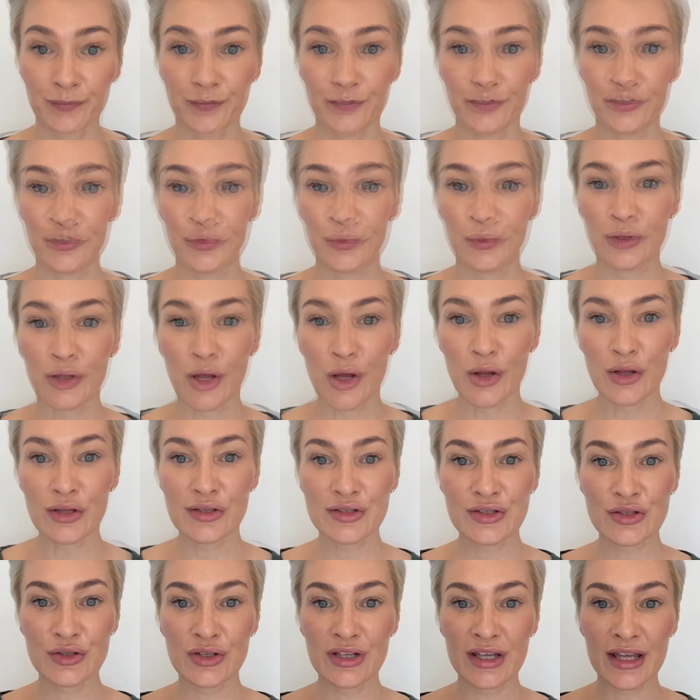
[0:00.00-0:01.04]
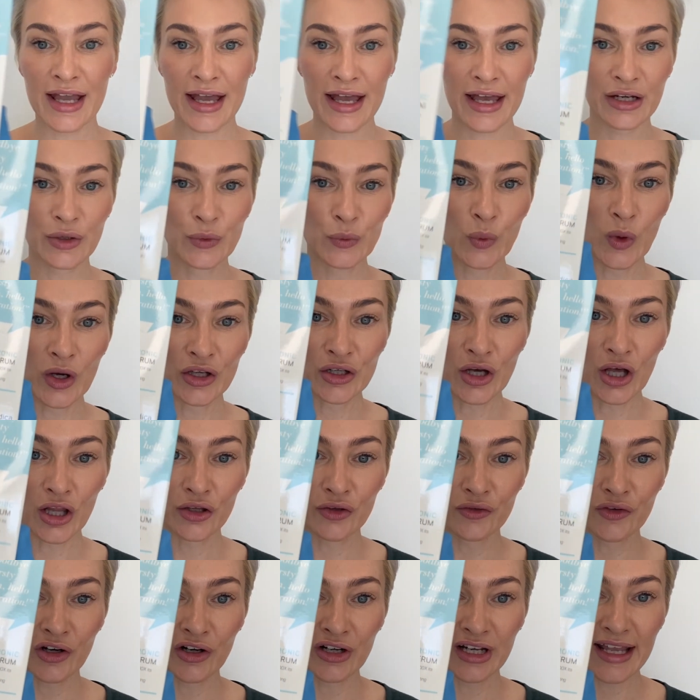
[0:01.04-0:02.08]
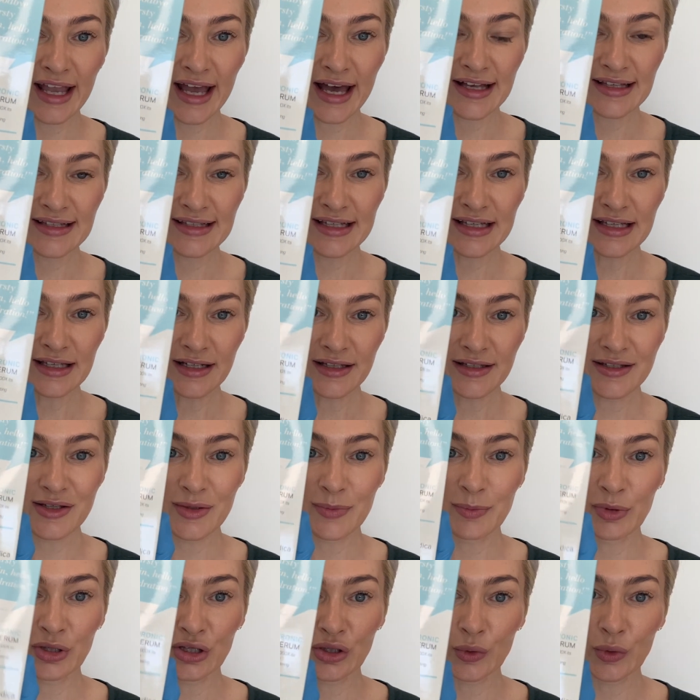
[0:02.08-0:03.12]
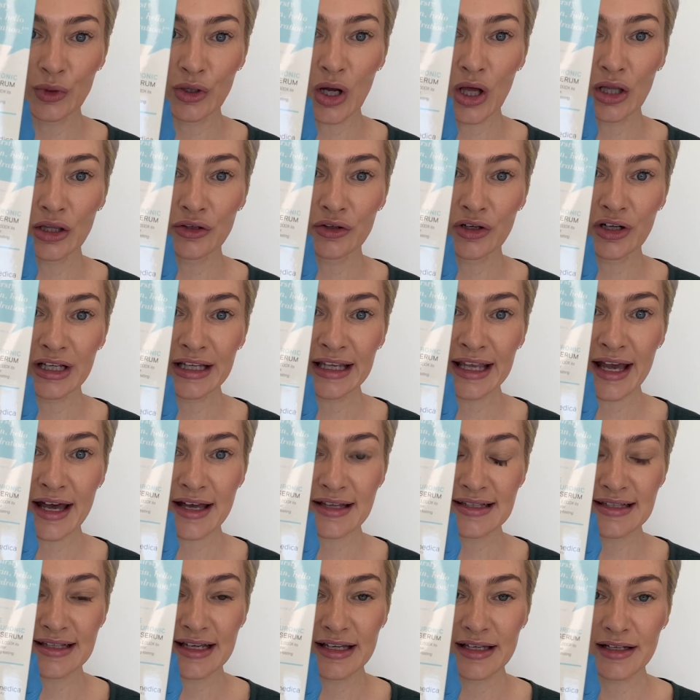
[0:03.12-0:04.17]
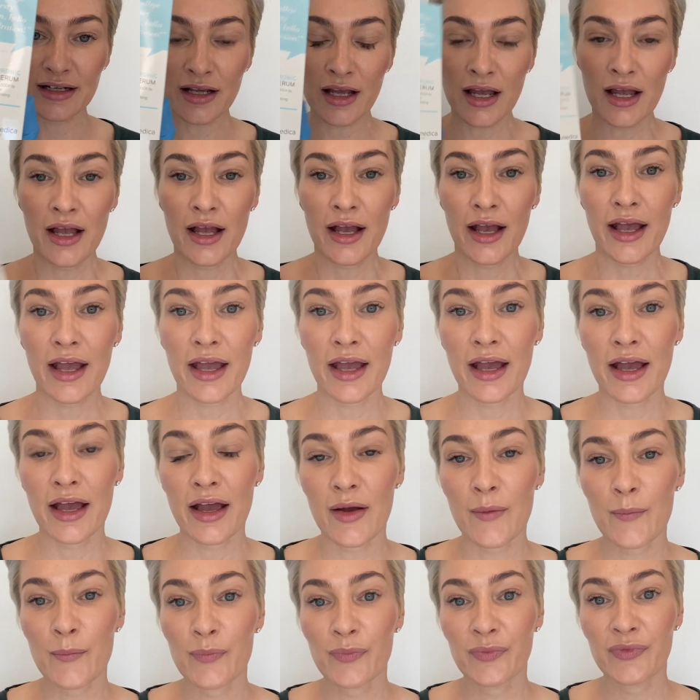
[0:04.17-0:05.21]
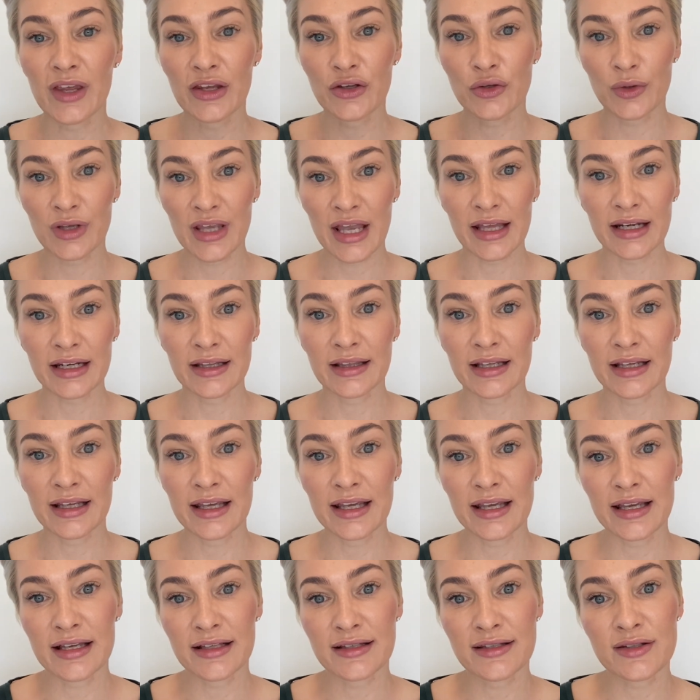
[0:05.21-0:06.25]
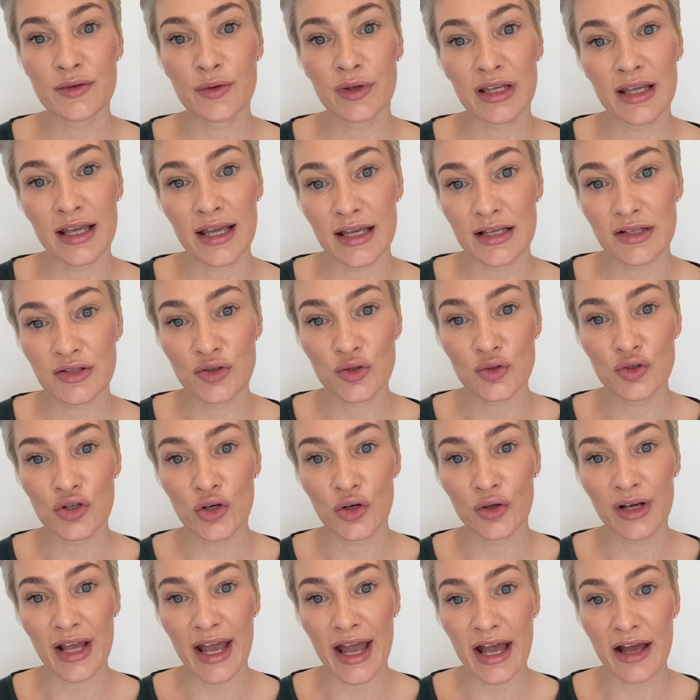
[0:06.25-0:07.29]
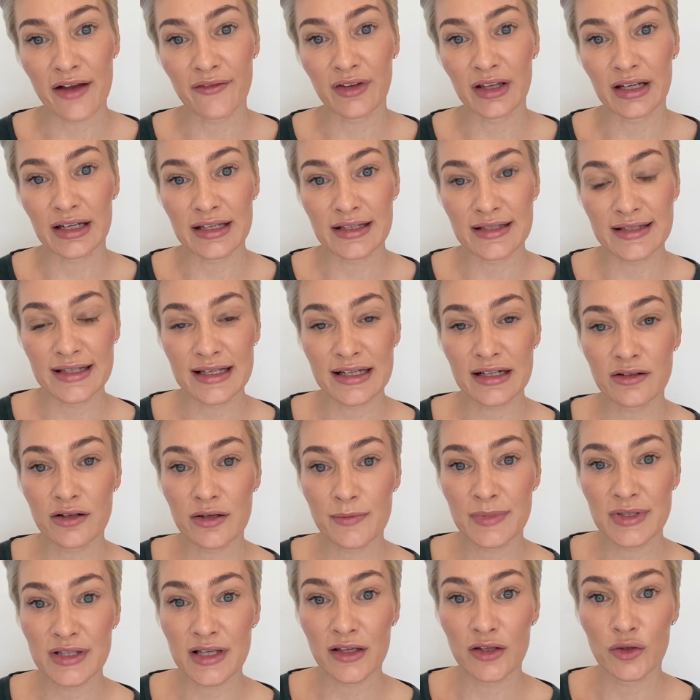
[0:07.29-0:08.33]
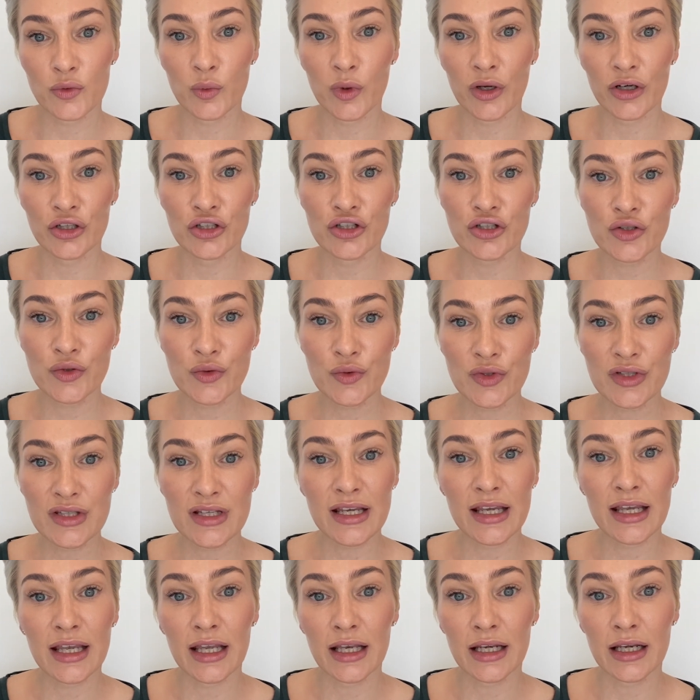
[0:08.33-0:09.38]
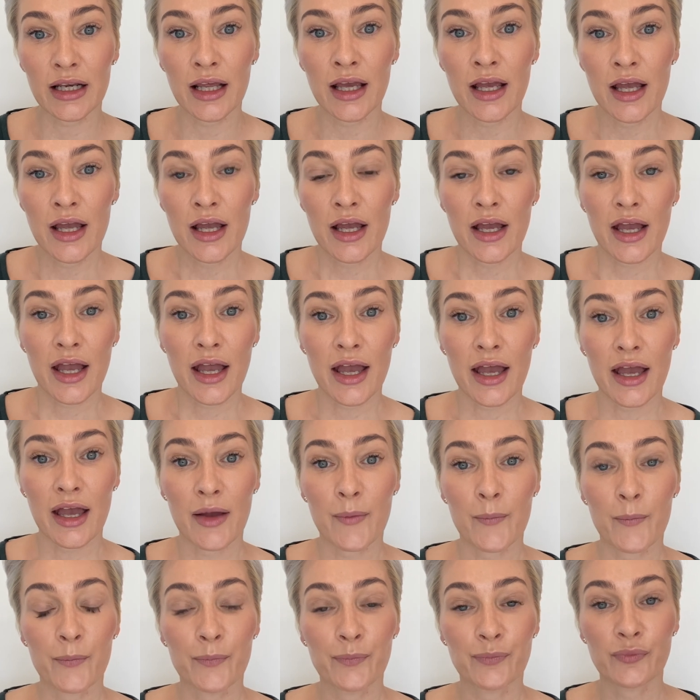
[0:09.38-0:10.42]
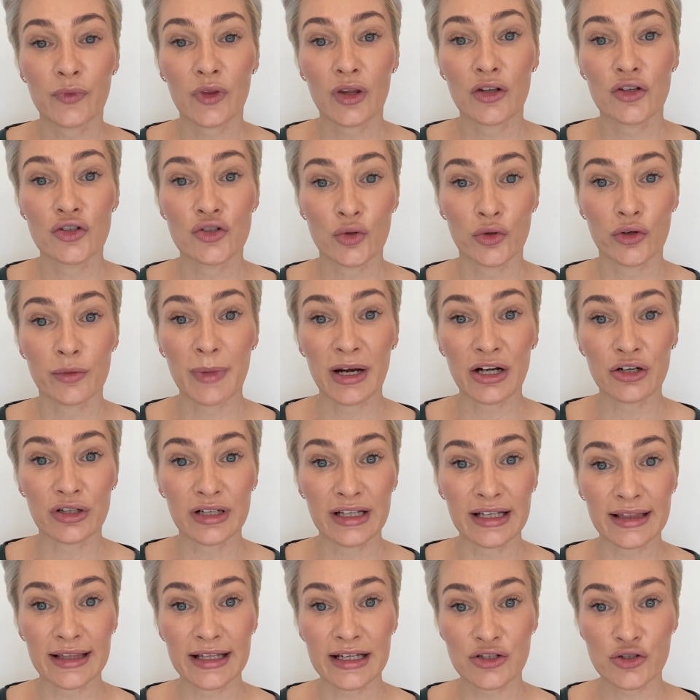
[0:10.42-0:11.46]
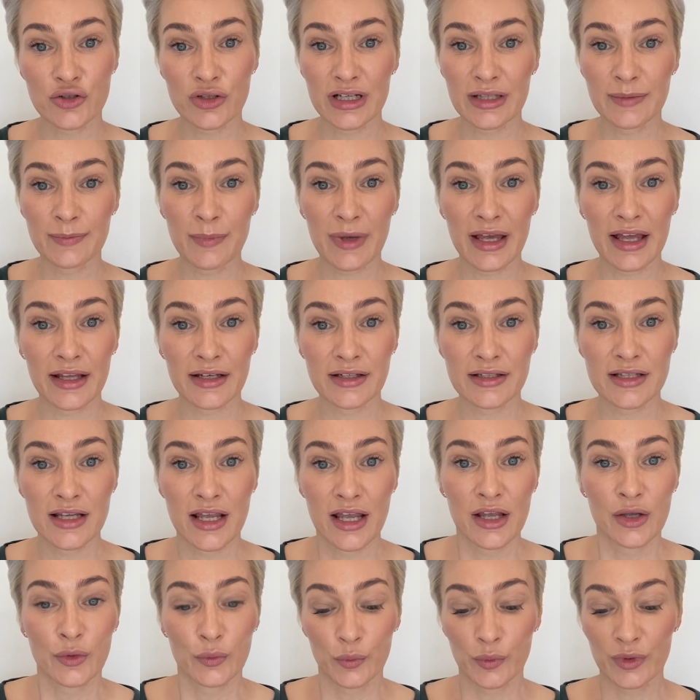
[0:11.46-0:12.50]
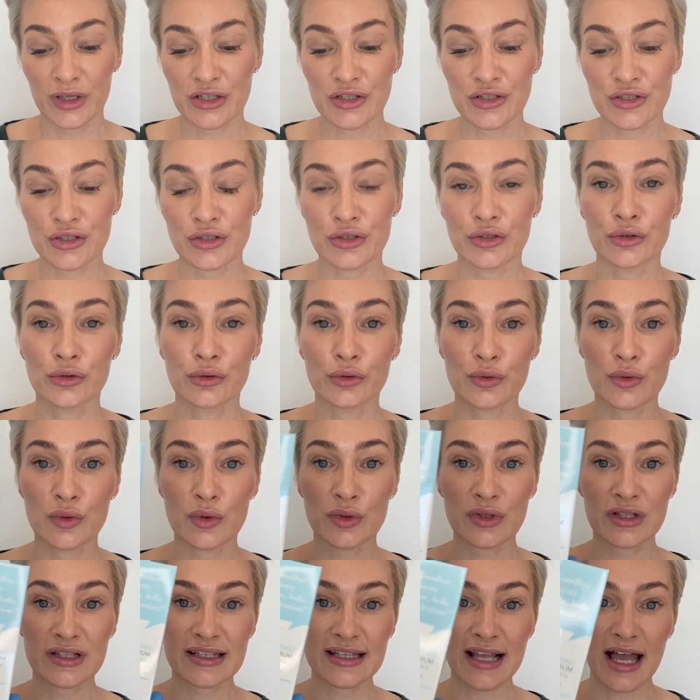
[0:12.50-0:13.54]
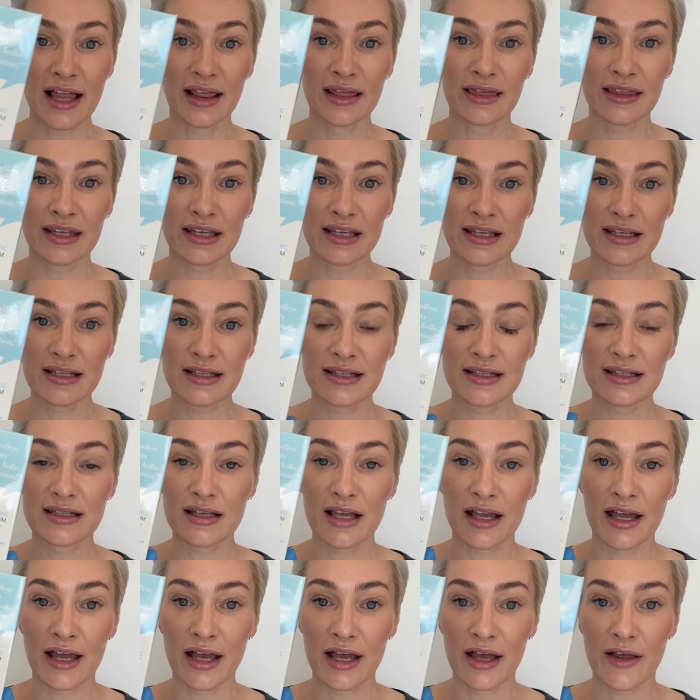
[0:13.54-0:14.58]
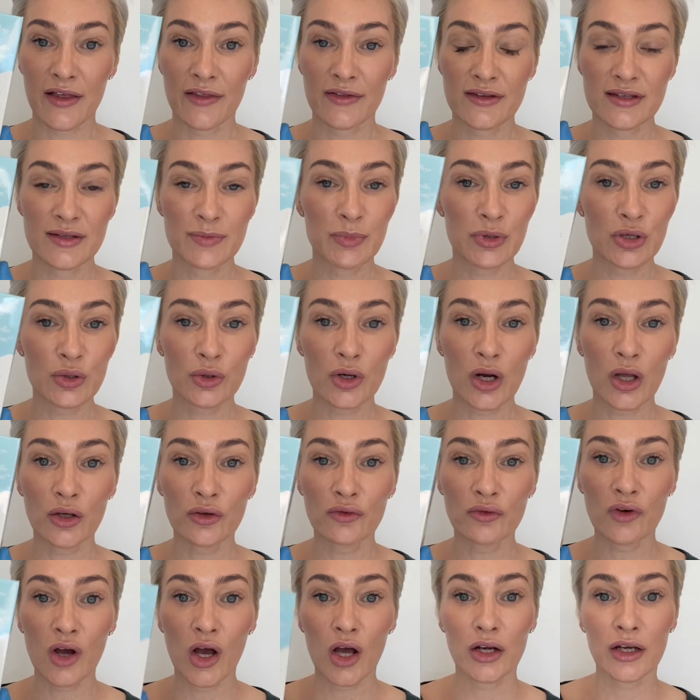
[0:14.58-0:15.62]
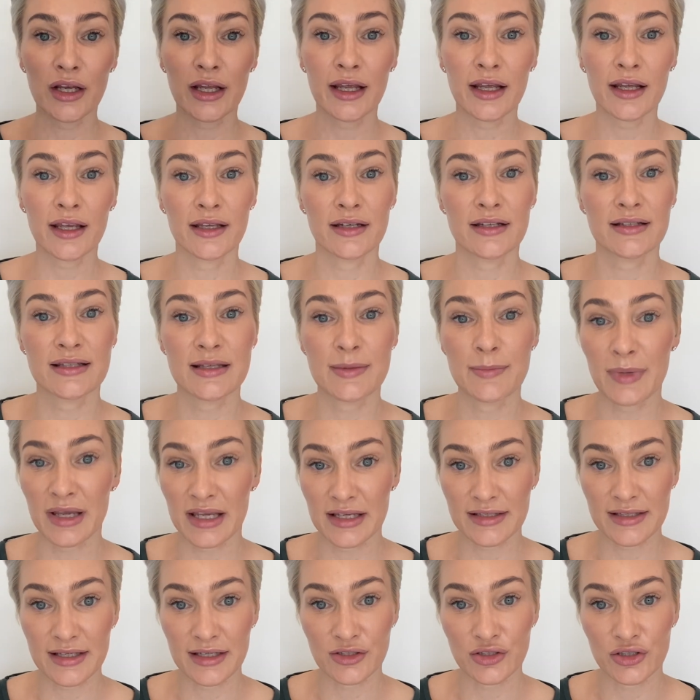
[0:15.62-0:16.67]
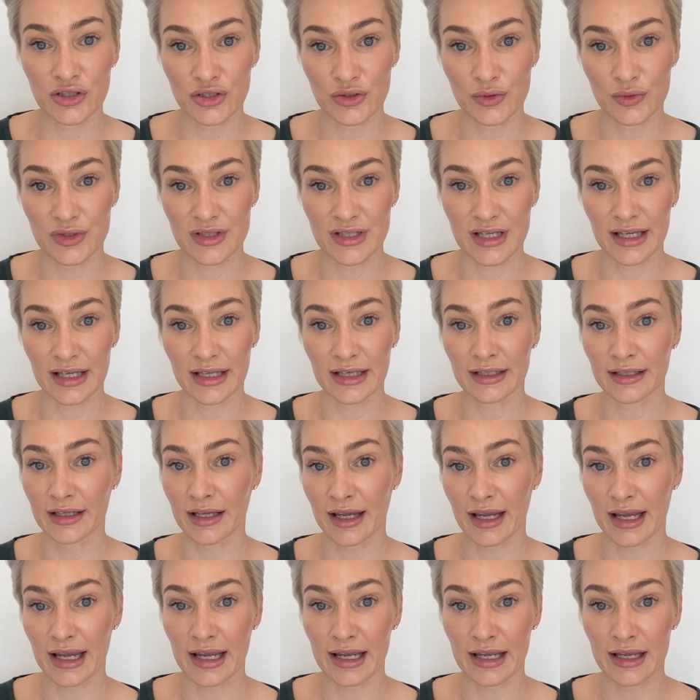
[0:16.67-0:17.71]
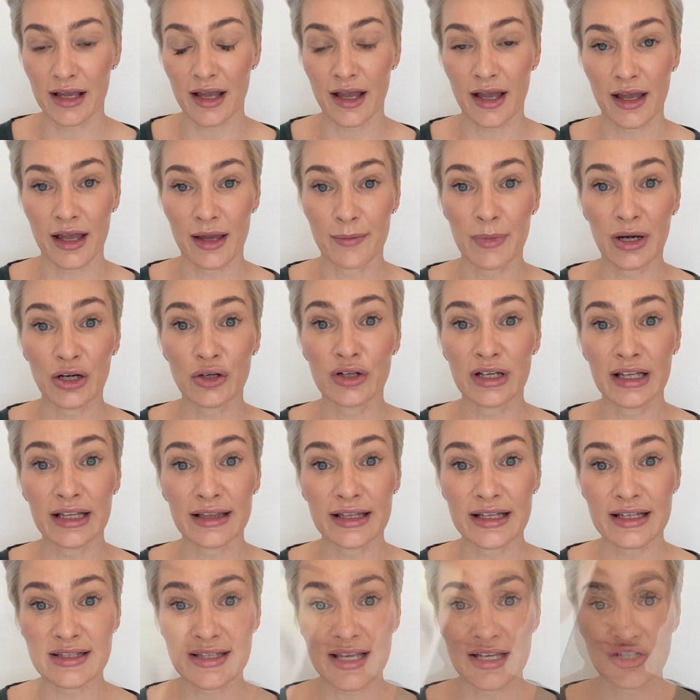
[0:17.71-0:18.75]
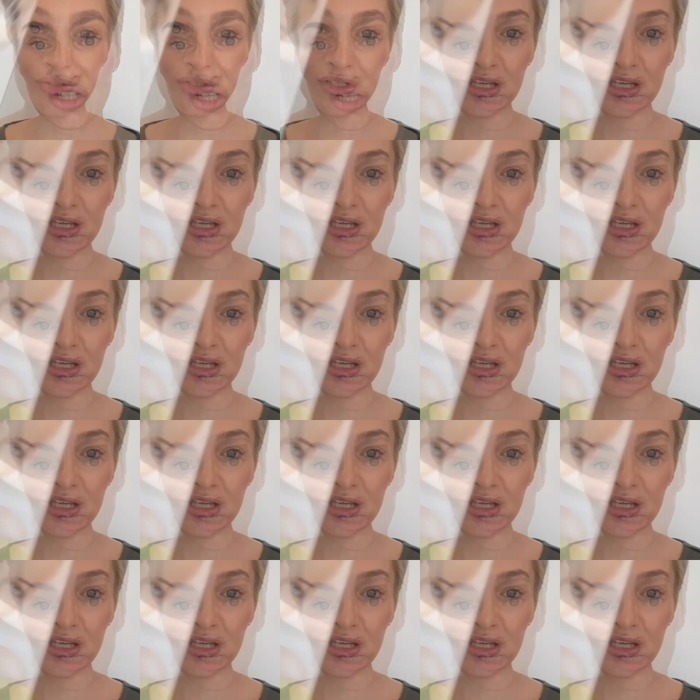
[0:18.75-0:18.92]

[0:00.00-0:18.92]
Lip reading: You will also get one hyaluronic acid. It's a pure hyaluronic acid that you get in the kit. So in case you don't have any serums that you want to use in your microneedling treatment, we do sell these, and it's pure hyaluronic and it's amazing to use in a microneedling session.